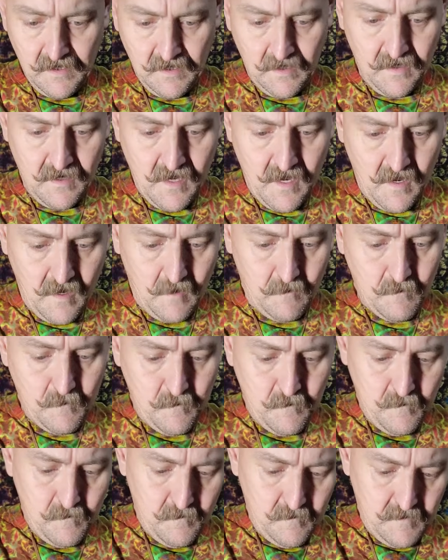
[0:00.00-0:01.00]
nub
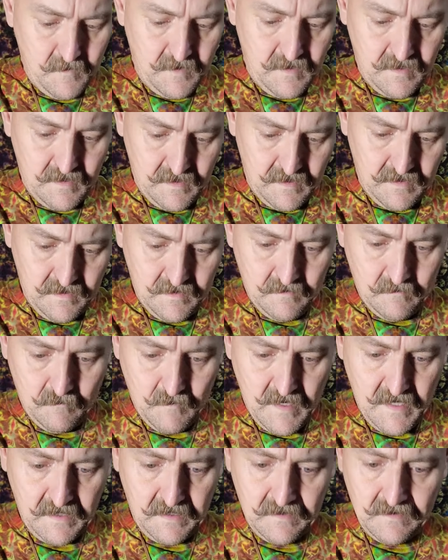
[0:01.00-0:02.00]
and
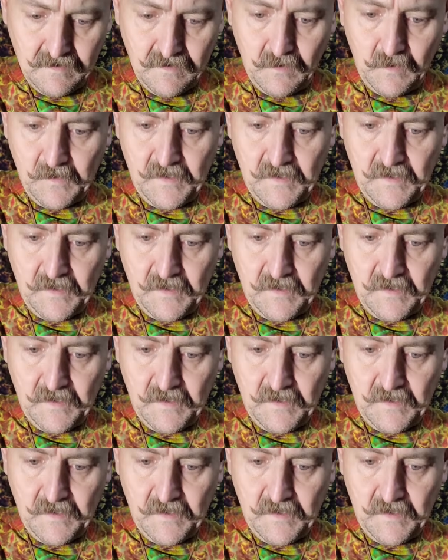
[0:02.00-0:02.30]
making little